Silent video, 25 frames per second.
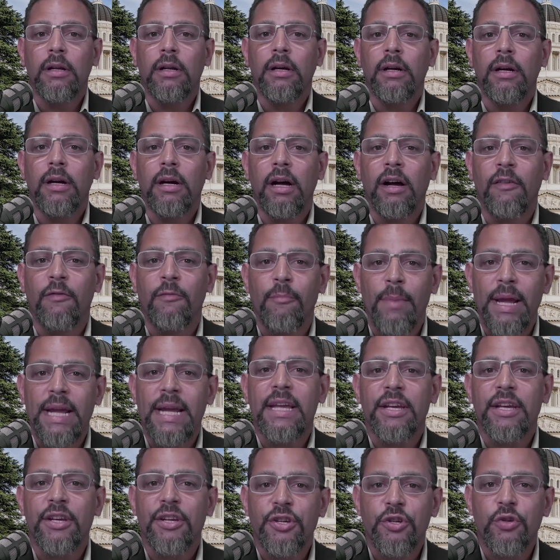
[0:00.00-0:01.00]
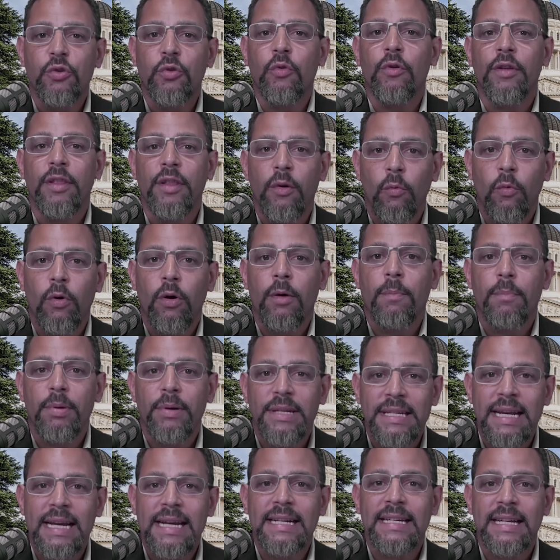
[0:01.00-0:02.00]
of making sure that we're
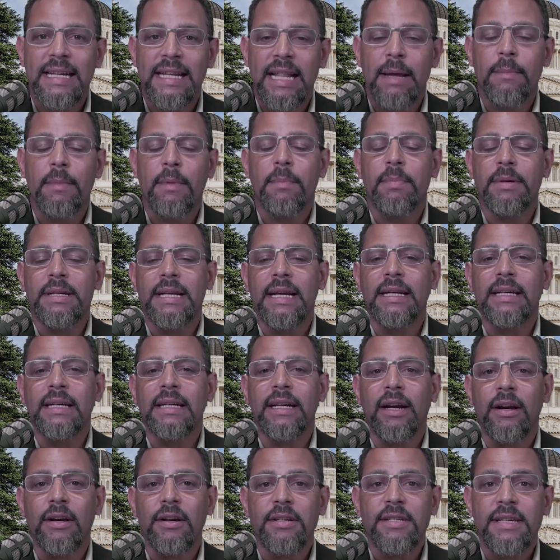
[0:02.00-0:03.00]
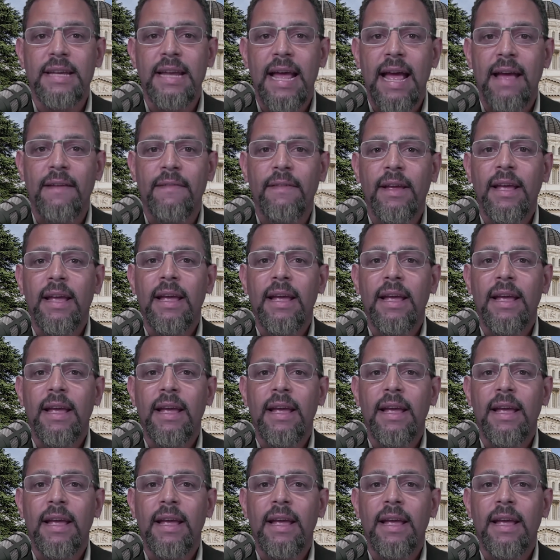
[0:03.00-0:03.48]
protecting them and protecting our staff.